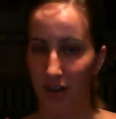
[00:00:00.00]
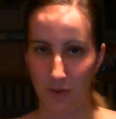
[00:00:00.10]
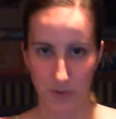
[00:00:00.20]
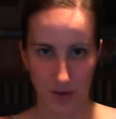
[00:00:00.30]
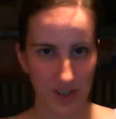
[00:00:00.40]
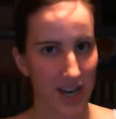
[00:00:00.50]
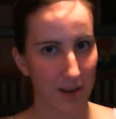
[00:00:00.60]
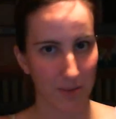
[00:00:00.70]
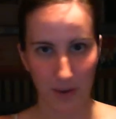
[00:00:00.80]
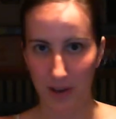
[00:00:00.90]
of real
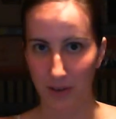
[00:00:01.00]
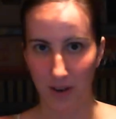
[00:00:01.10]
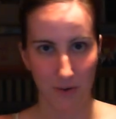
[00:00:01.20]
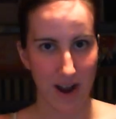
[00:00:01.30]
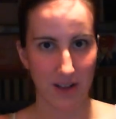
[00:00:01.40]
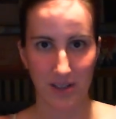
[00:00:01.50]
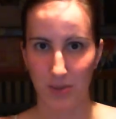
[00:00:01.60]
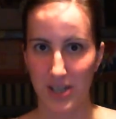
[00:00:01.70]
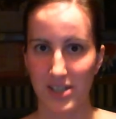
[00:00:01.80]
time going around this place,